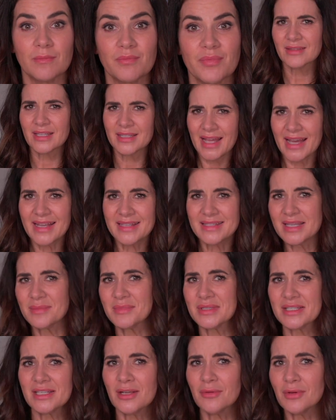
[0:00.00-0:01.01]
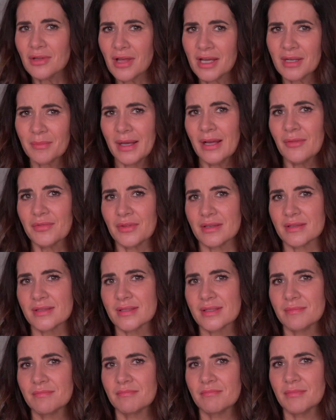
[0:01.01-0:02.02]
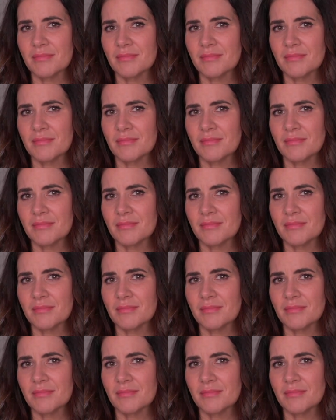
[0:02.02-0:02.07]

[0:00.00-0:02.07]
The dad seems to know a lot about this.